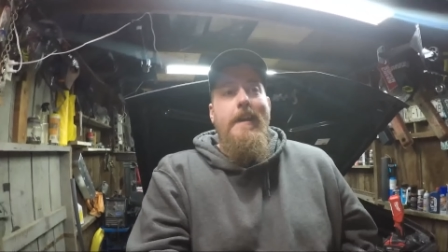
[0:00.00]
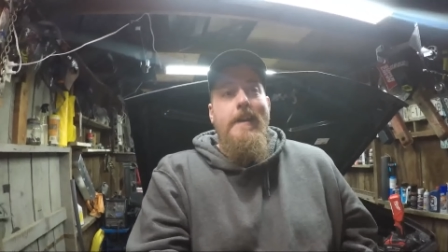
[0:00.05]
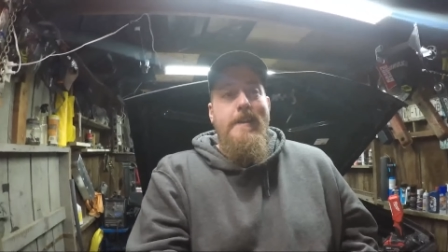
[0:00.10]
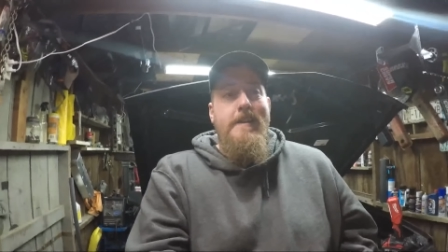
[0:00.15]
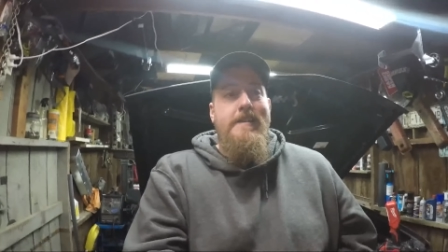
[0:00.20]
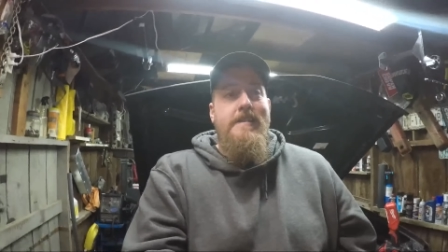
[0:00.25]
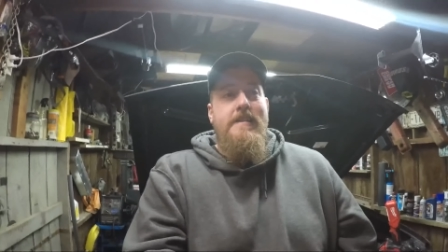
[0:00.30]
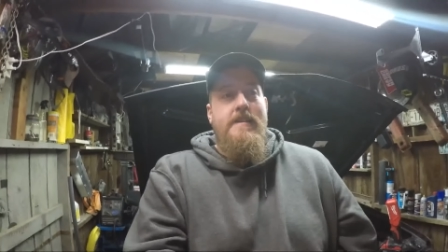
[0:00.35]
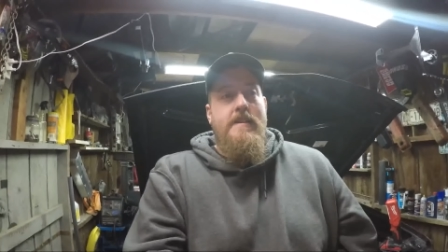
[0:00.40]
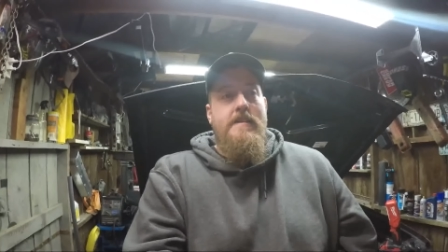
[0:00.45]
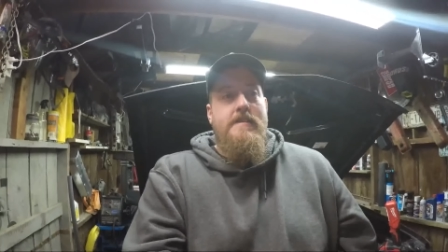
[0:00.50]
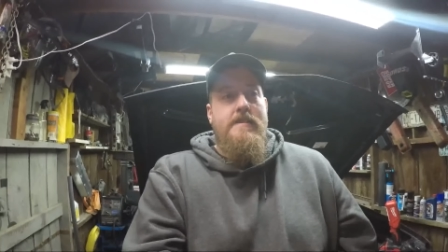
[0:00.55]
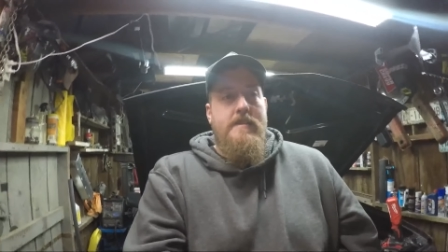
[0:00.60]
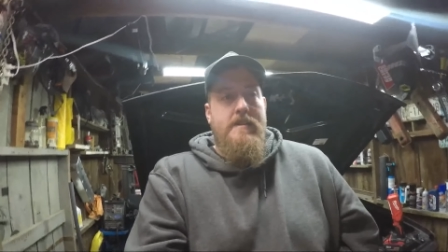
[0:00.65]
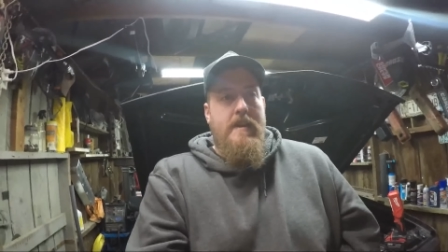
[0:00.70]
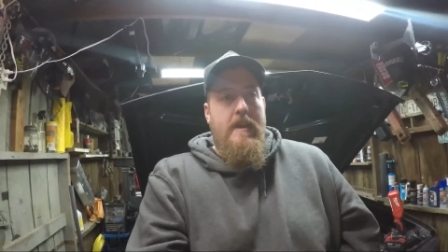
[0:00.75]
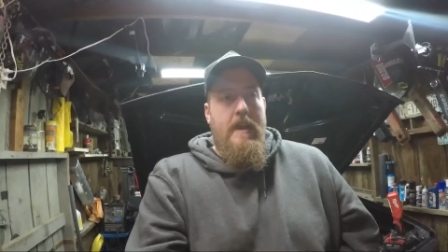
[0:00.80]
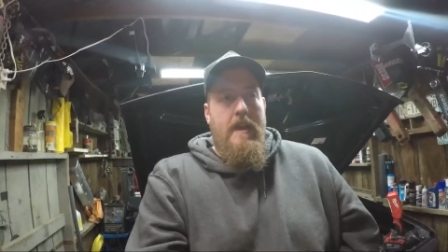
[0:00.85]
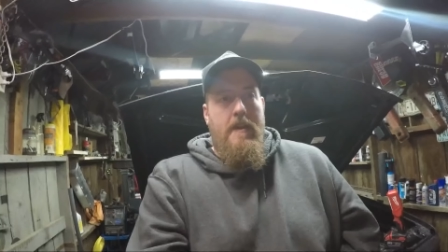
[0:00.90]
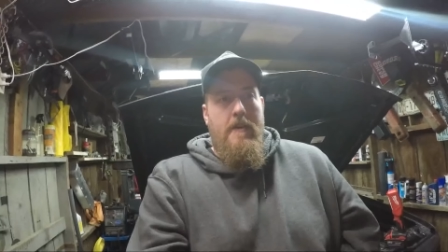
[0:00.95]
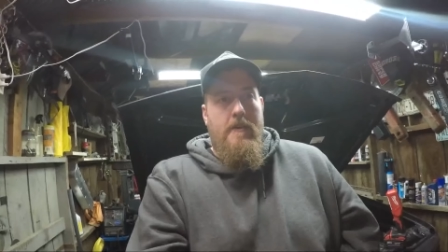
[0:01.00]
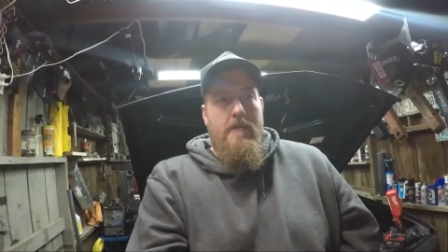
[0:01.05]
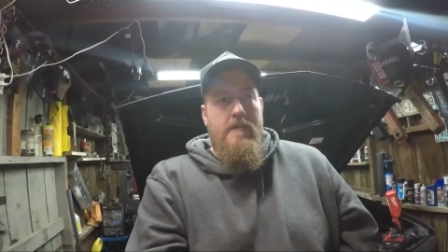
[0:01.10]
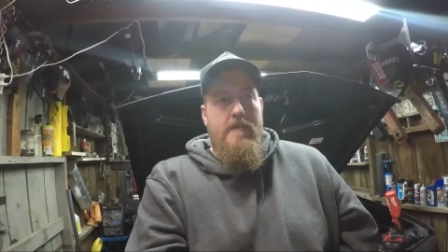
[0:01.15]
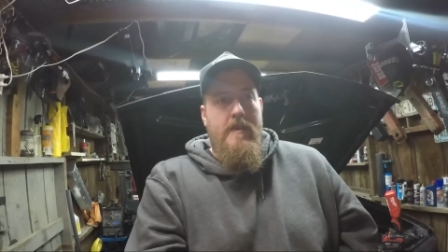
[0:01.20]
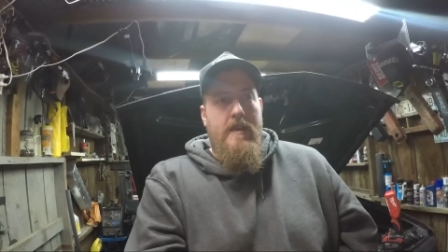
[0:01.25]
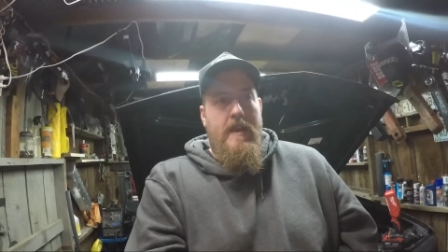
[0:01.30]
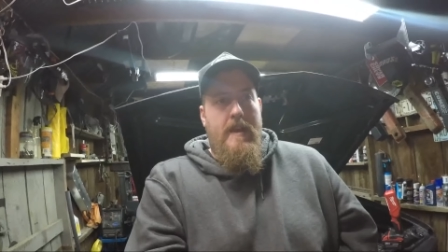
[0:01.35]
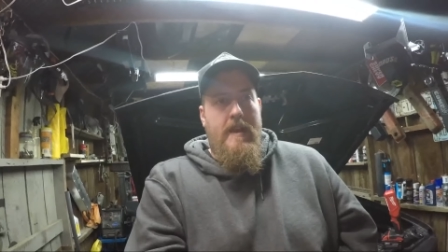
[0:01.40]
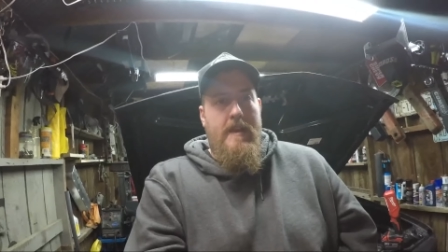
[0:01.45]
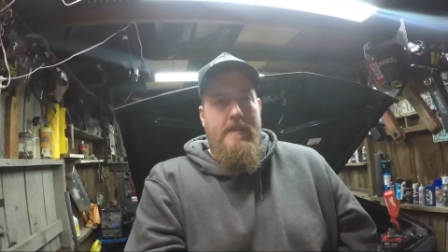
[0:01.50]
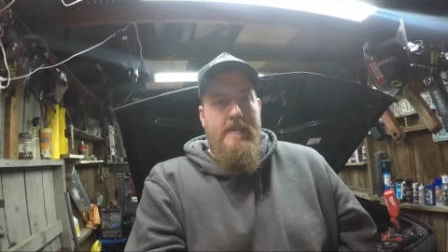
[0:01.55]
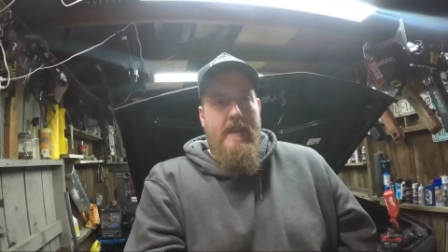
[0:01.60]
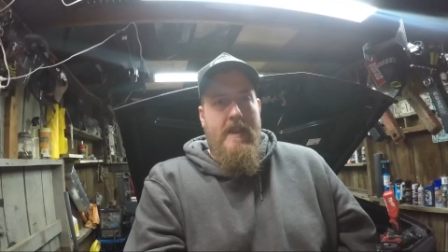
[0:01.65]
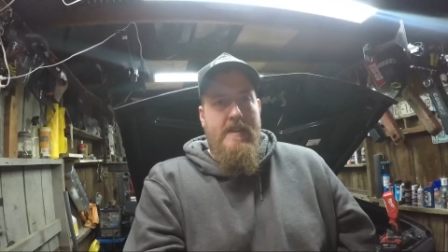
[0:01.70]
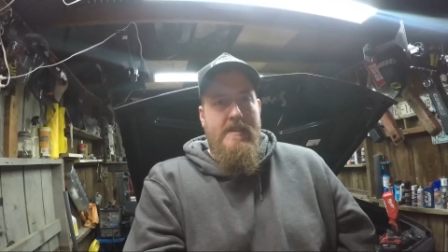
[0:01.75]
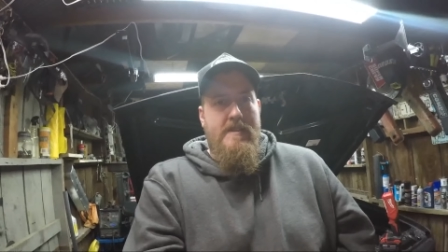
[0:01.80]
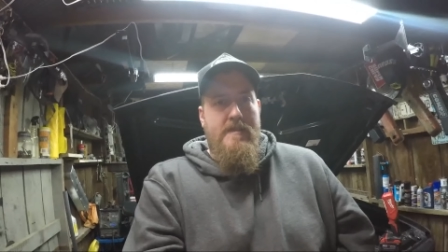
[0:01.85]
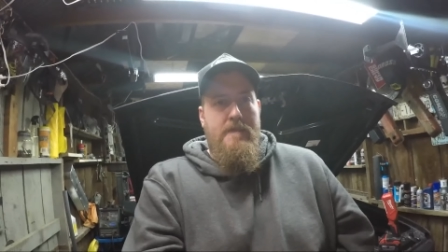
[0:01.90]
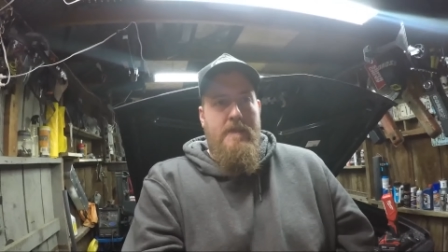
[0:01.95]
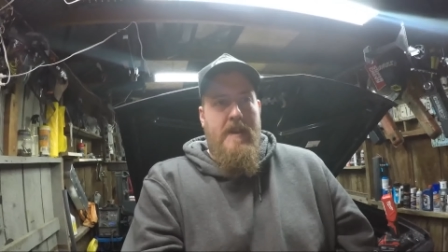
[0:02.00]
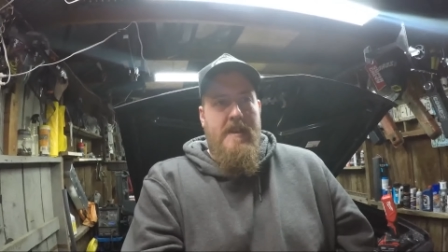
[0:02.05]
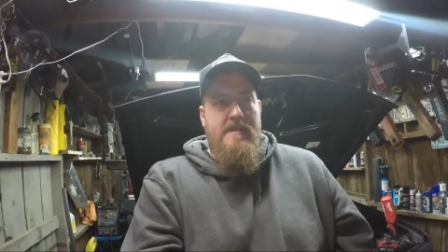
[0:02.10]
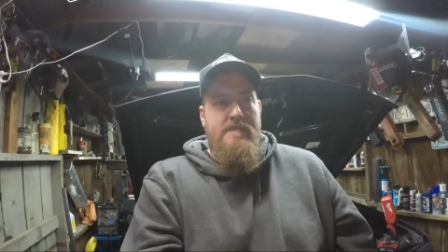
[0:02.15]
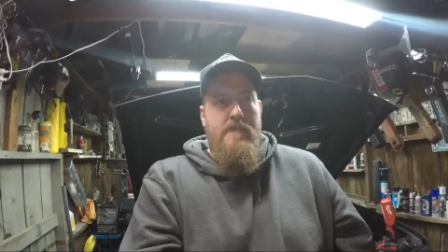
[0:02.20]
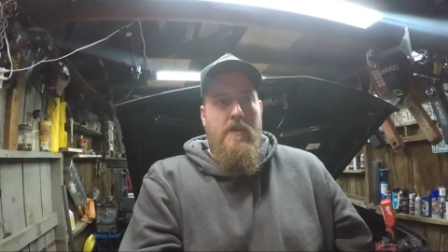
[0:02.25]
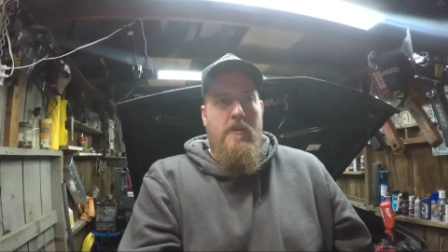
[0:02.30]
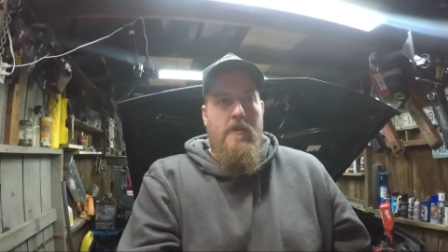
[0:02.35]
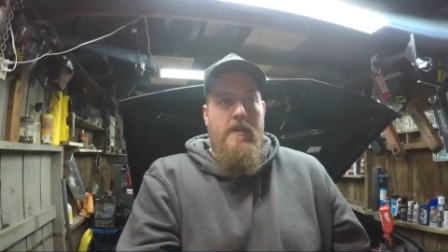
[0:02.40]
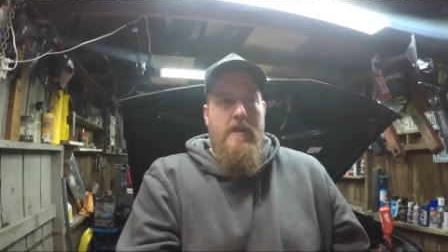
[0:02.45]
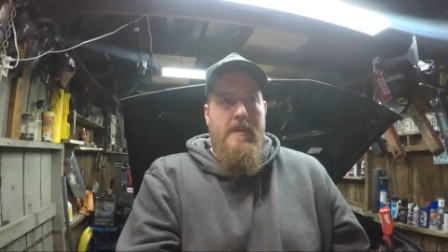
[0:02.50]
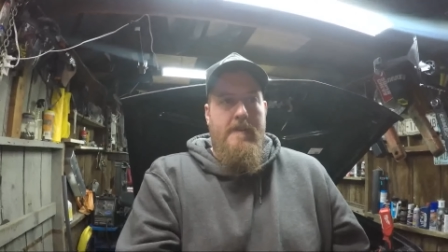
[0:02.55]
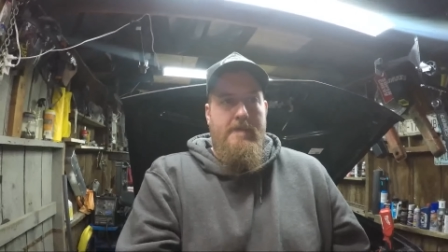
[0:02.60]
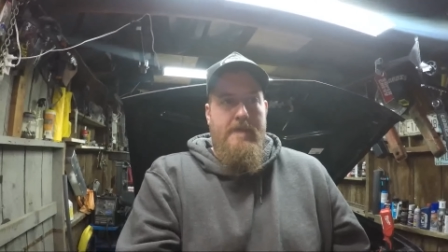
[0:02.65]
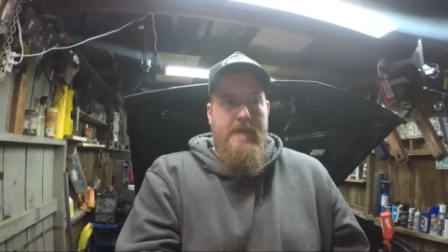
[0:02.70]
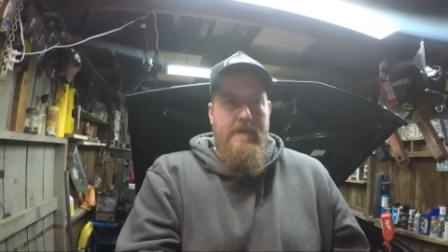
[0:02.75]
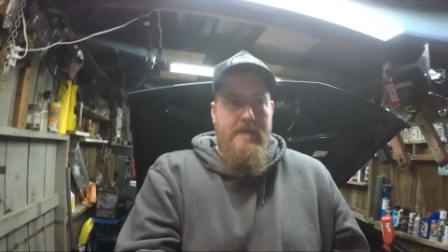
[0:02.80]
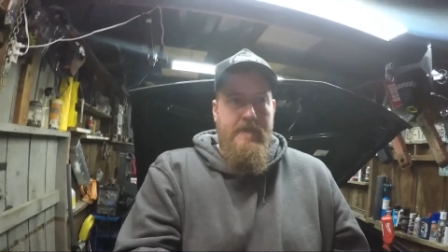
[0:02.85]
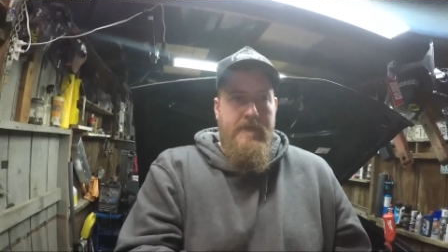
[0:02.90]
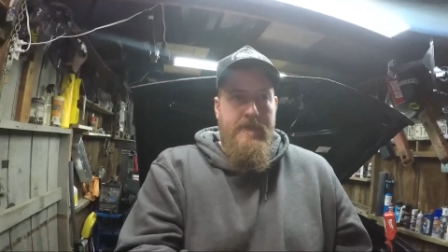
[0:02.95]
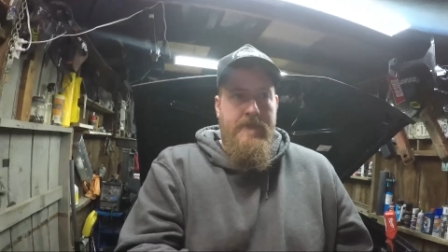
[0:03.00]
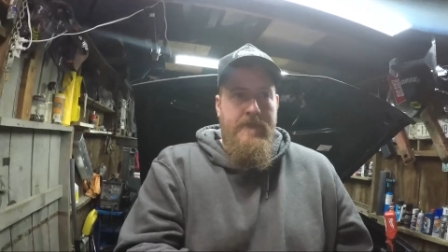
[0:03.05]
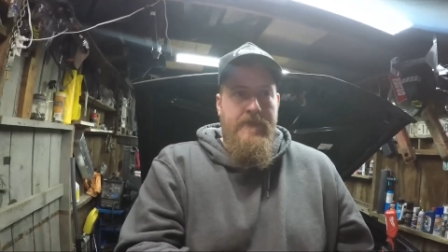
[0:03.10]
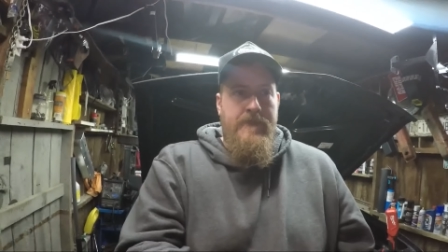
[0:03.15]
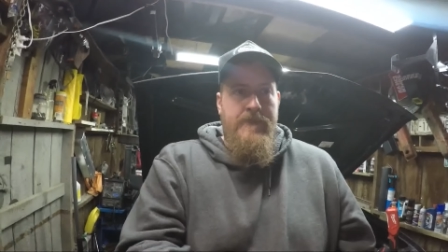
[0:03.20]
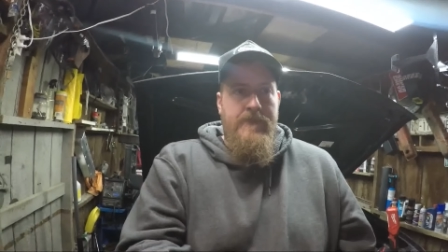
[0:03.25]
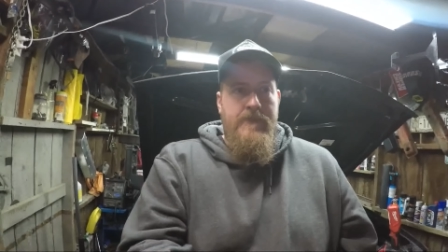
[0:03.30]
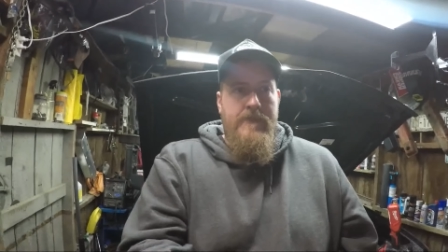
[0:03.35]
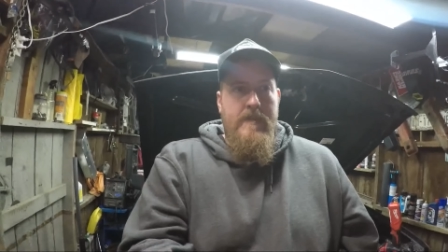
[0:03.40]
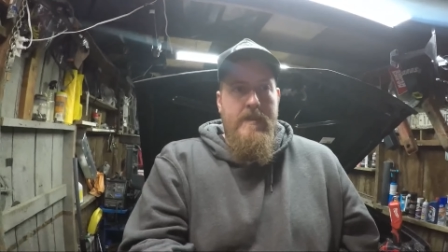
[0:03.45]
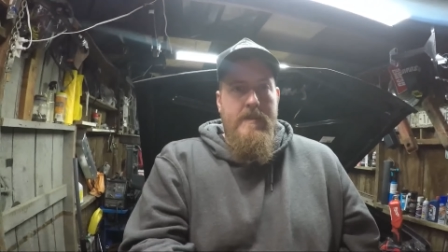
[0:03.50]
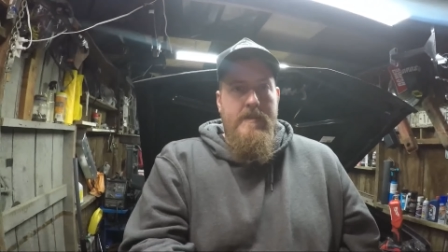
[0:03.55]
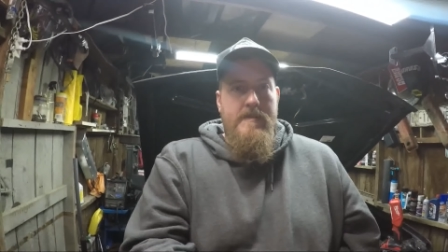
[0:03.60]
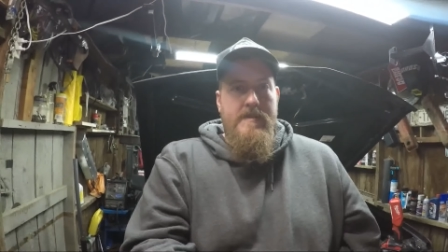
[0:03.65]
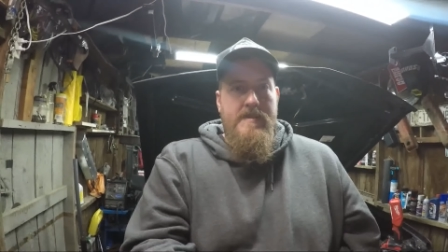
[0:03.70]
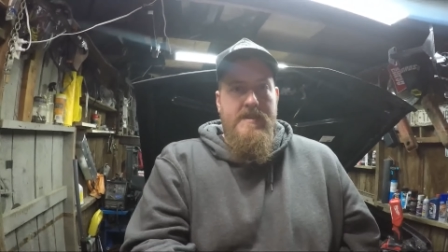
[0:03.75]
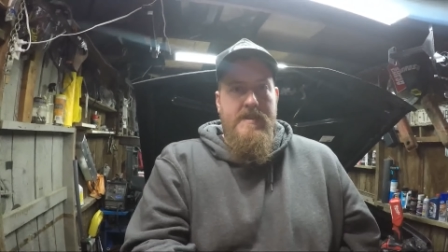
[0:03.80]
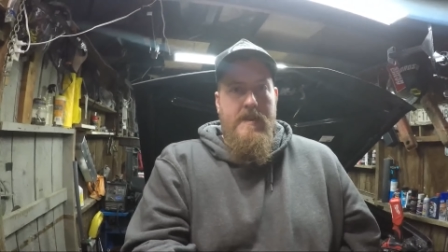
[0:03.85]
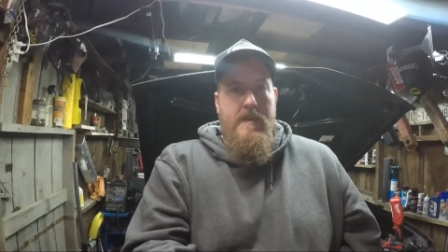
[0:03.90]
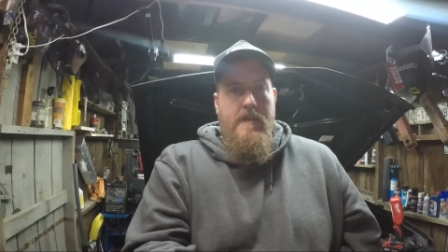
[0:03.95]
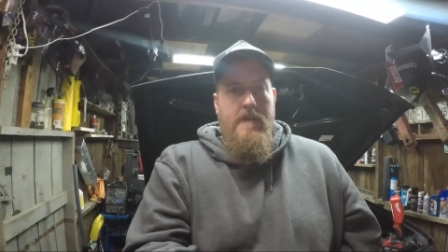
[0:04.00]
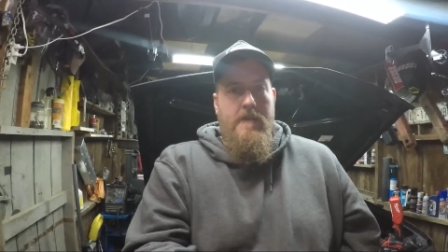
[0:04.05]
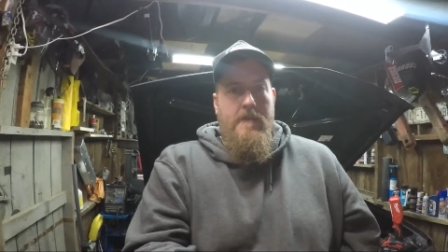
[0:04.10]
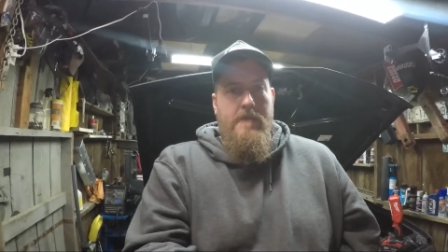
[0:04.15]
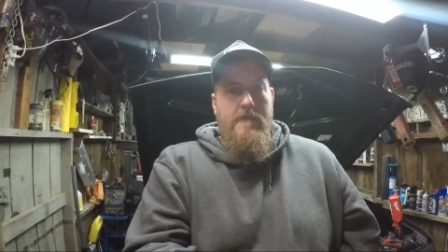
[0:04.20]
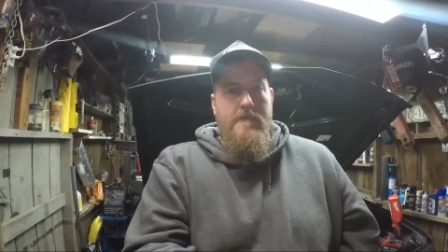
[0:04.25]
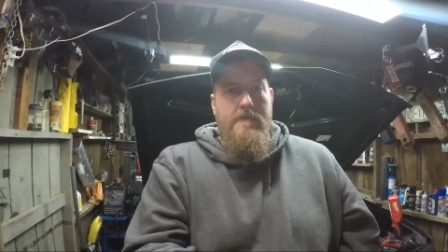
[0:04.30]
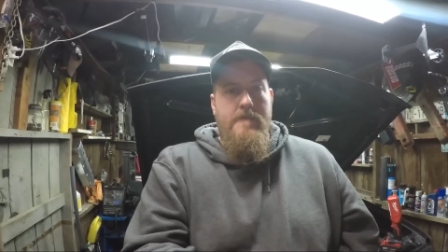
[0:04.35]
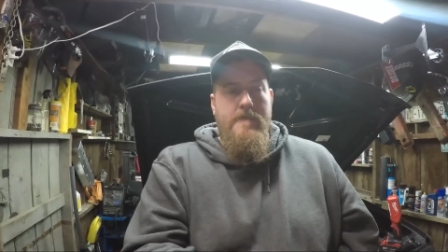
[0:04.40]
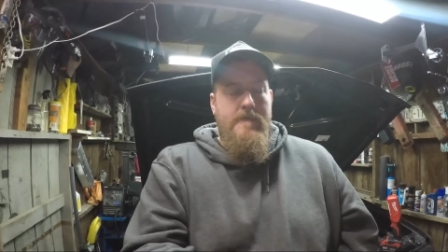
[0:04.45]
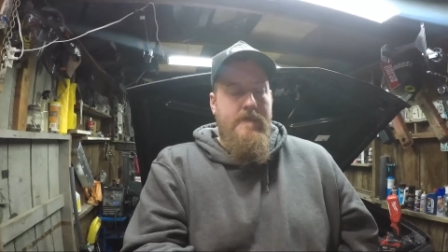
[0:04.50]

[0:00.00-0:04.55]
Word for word: It doesn't care. And that's the best part of it. So,